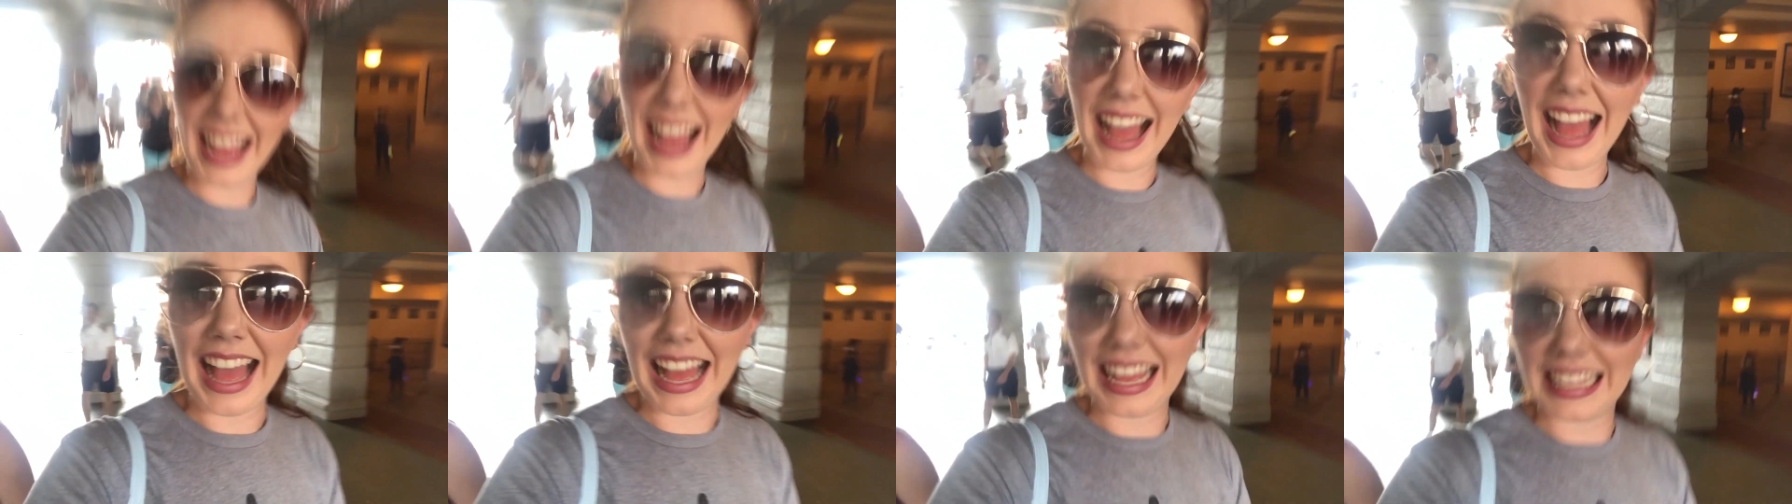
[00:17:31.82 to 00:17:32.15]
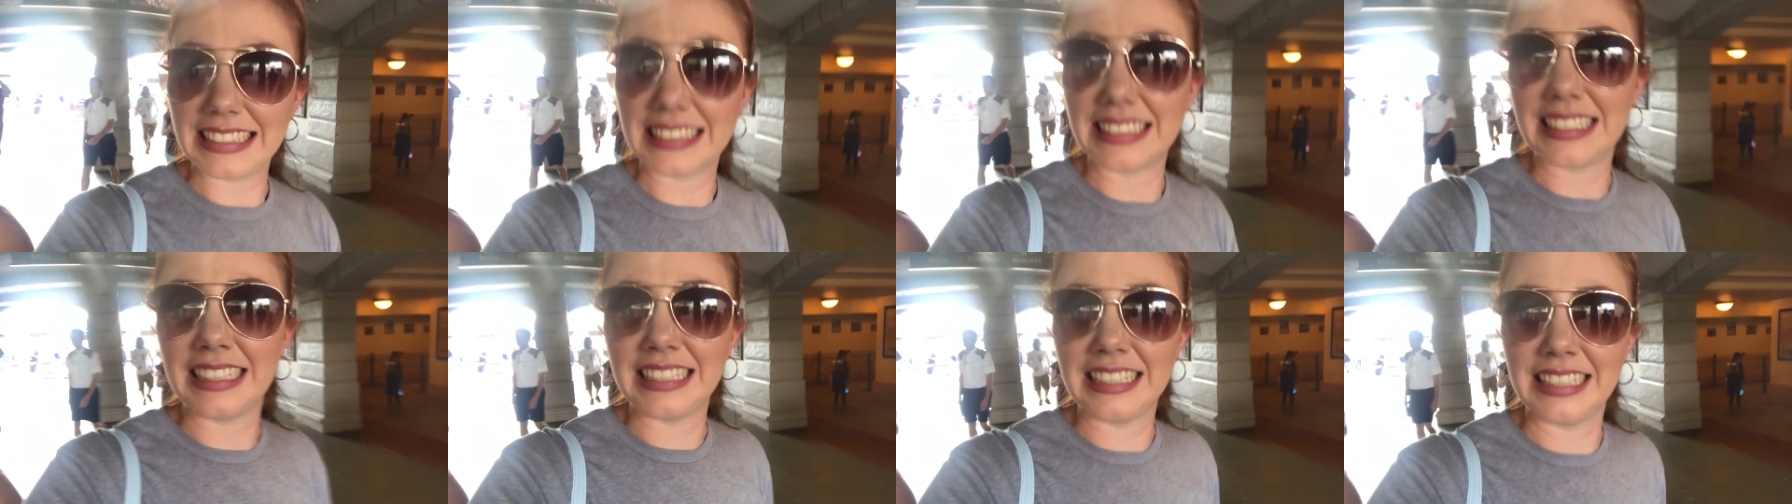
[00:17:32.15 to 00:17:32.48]
hot.
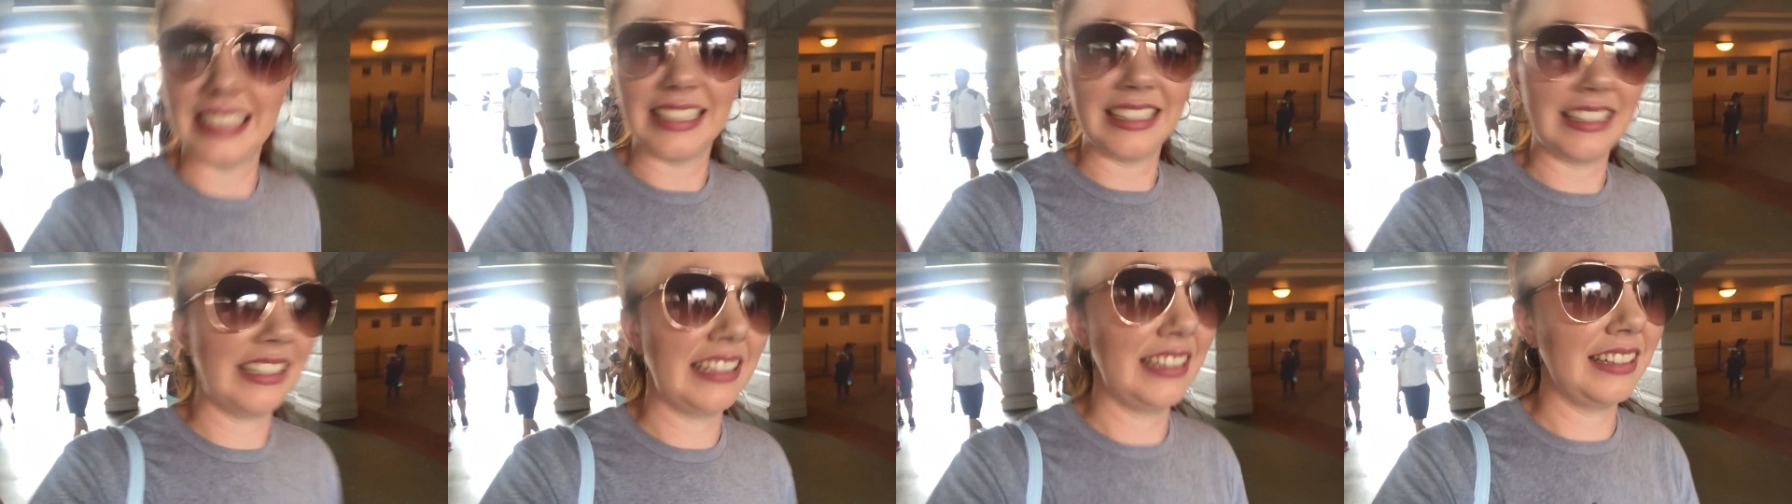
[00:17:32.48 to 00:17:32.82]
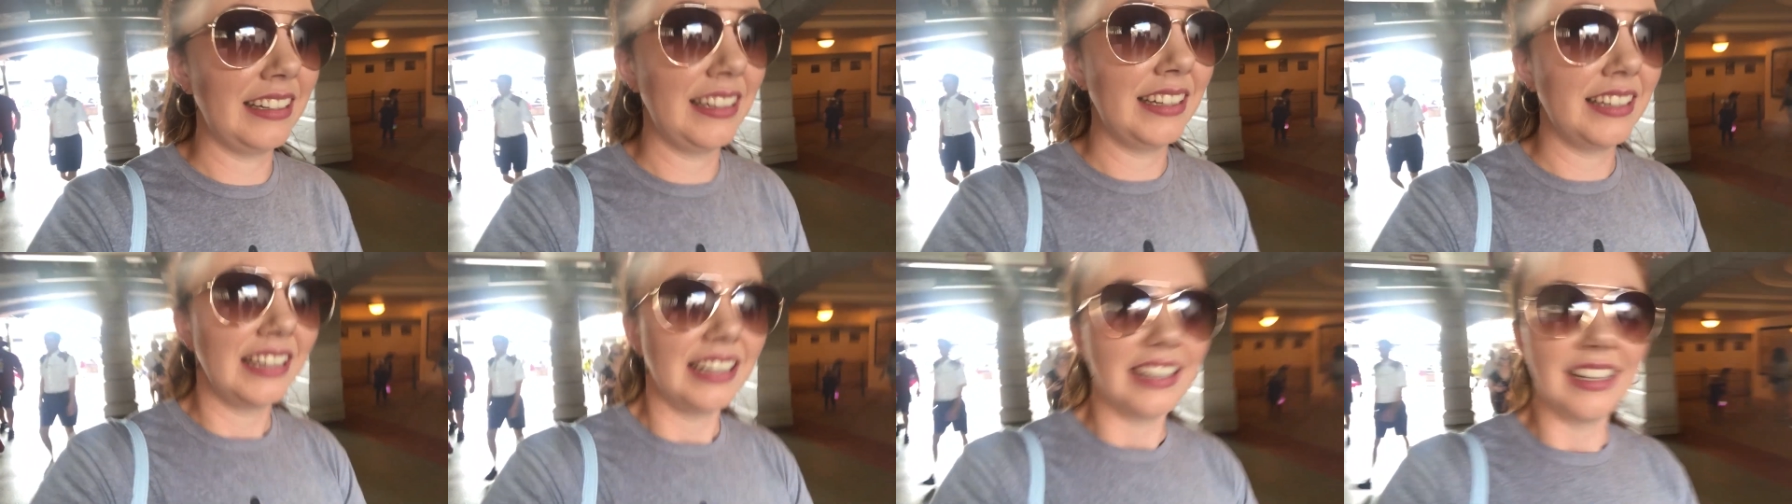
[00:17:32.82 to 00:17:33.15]

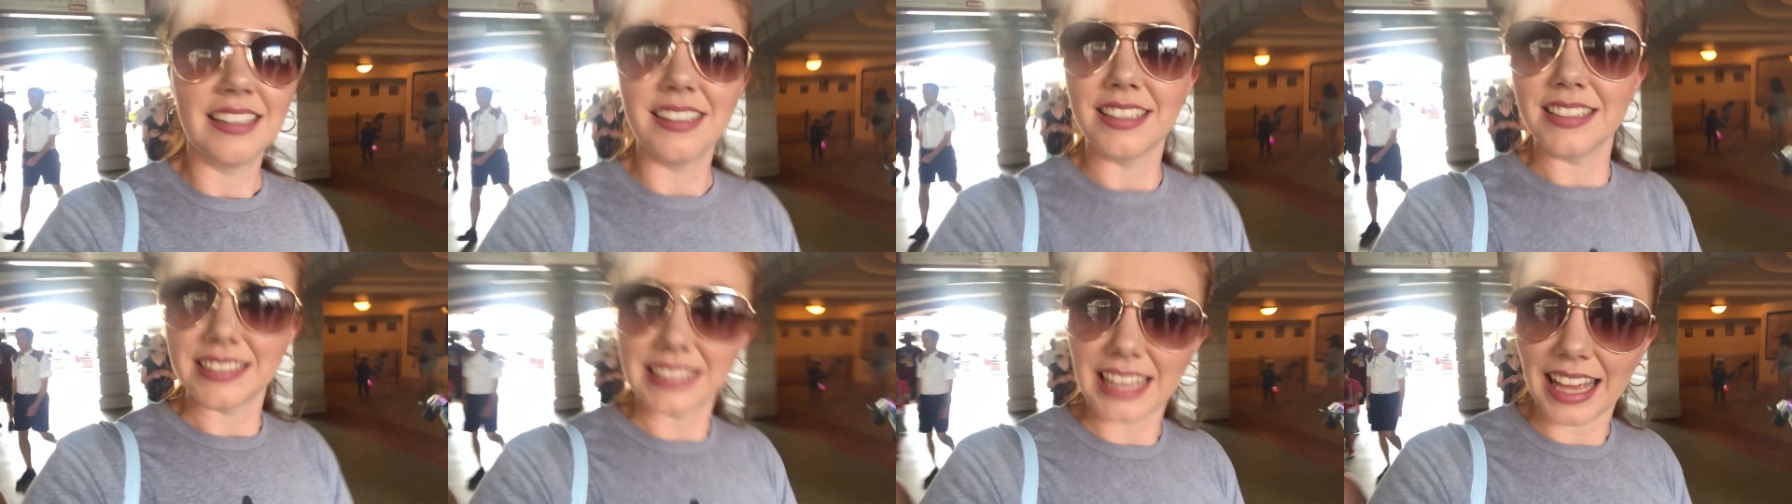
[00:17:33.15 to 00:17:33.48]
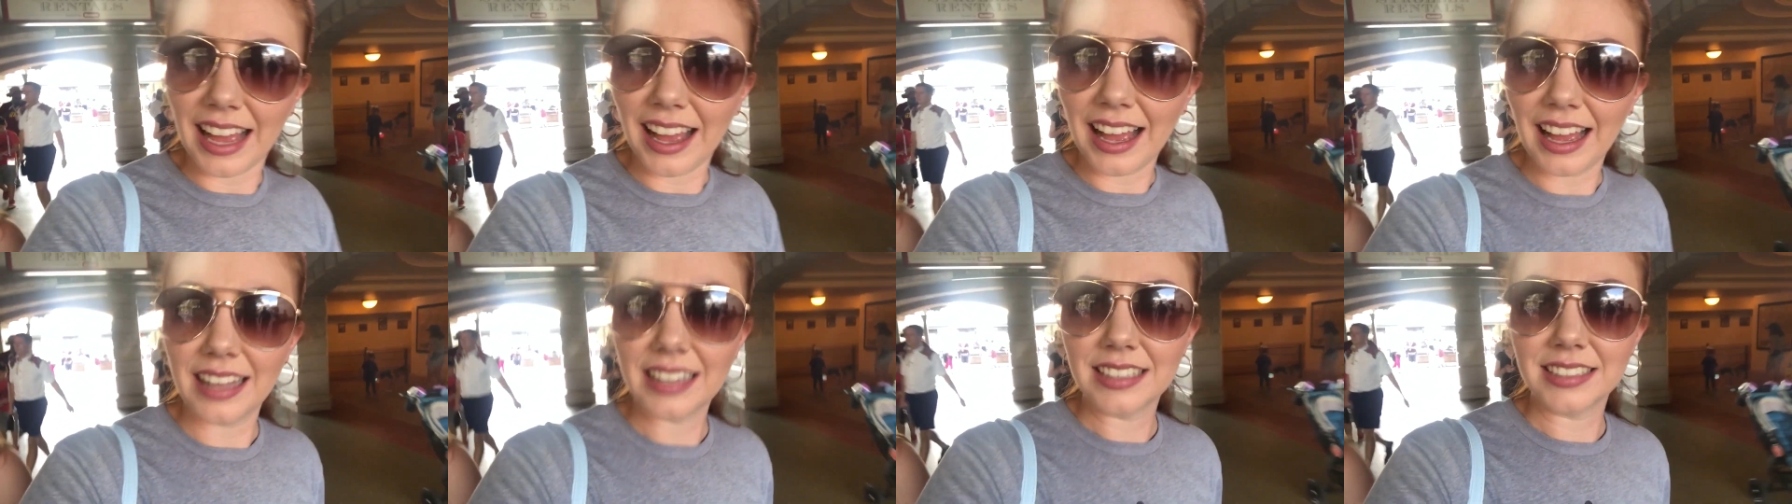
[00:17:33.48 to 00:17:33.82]

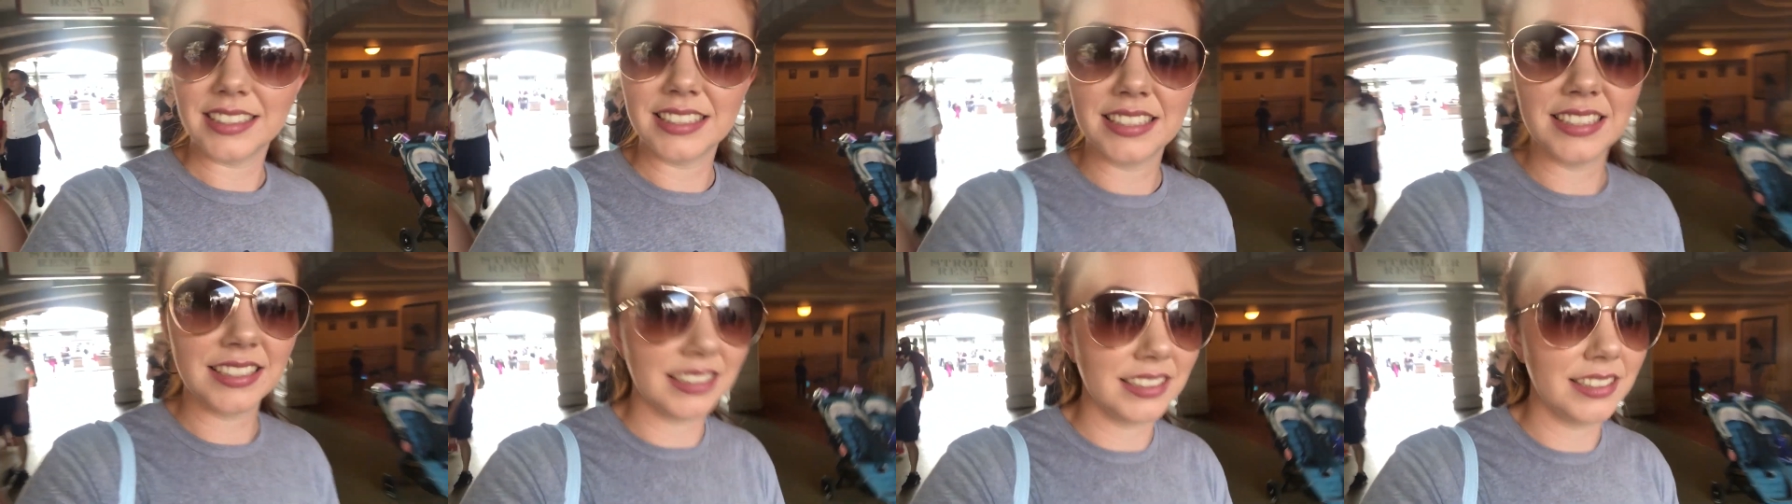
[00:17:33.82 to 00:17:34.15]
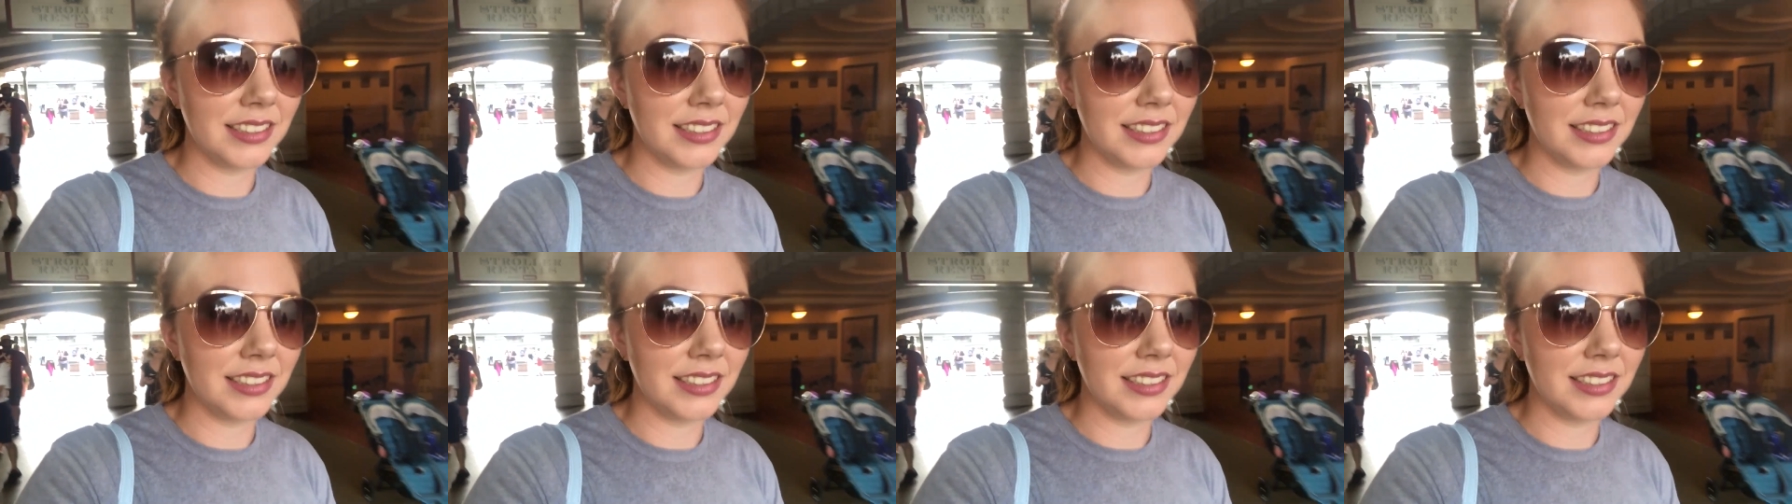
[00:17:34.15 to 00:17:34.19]
Very hot.